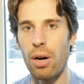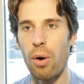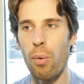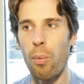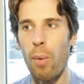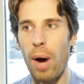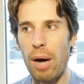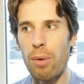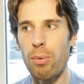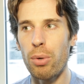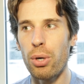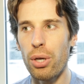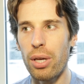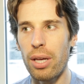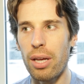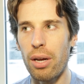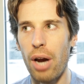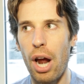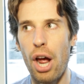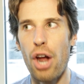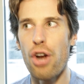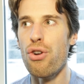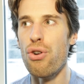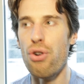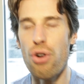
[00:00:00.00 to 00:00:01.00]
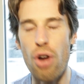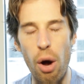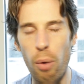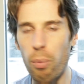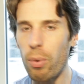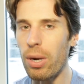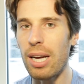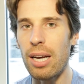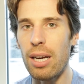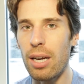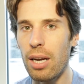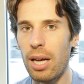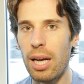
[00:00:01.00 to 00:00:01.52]
Why were you here? No
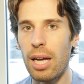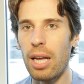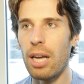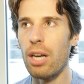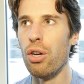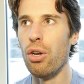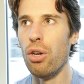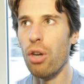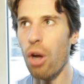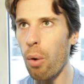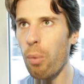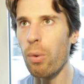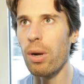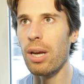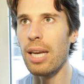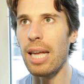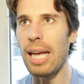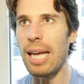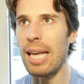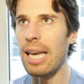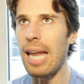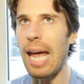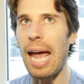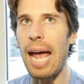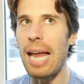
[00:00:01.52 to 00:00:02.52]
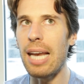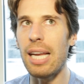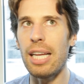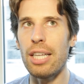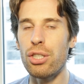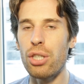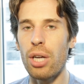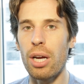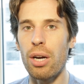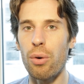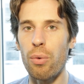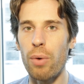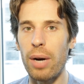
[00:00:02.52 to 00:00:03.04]
one in any
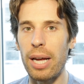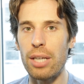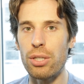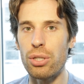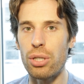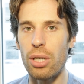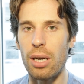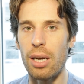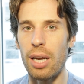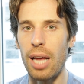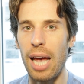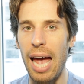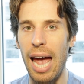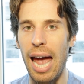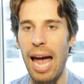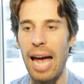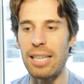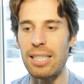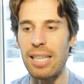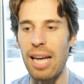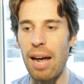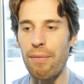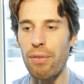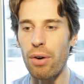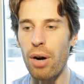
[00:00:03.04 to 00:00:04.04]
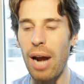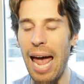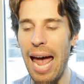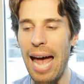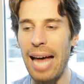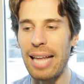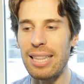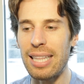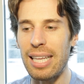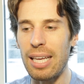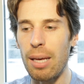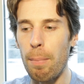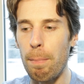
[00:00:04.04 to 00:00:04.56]
generation has ever
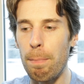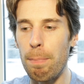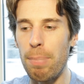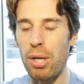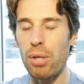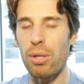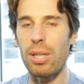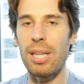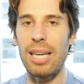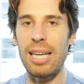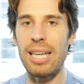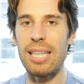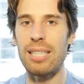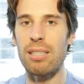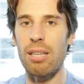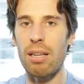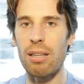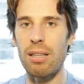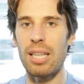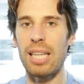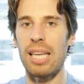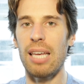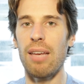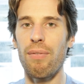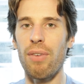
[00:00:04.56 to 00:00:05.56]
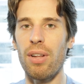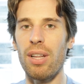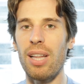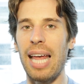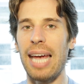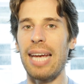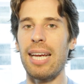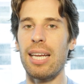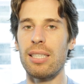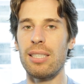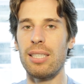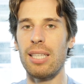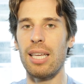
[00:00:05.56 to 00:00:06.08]
had the ability to leave a
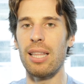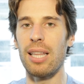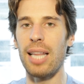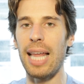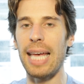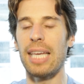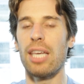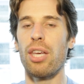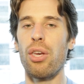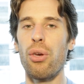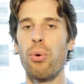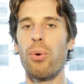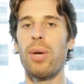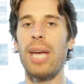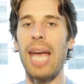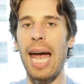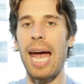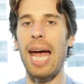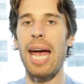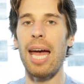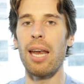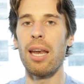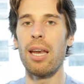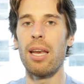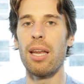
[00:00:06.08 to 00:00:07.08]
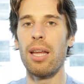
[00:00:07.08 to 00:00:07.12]
legacy like you can.